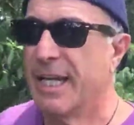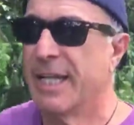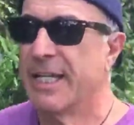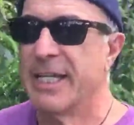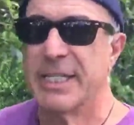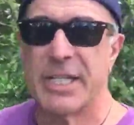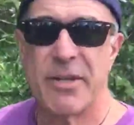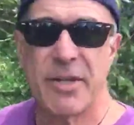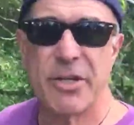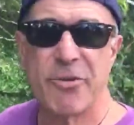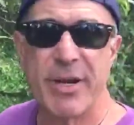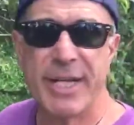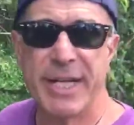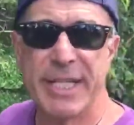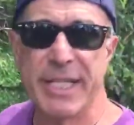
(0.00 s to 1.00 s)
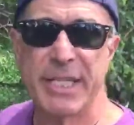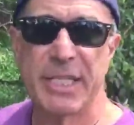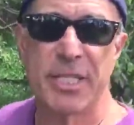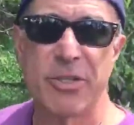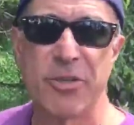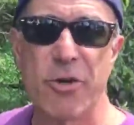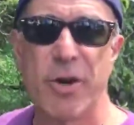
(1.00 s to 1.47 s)
So the trick is
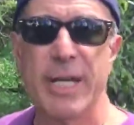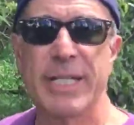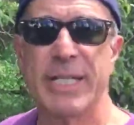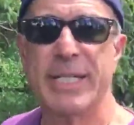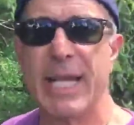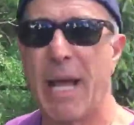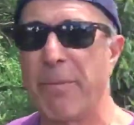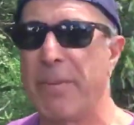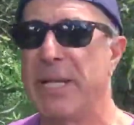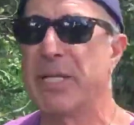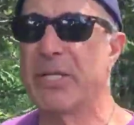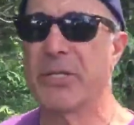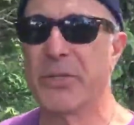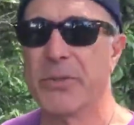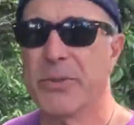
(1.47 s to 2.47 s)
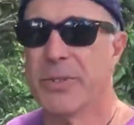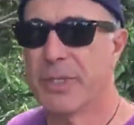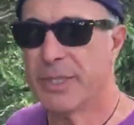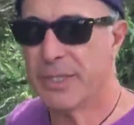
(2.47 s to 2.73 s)
trying to tap into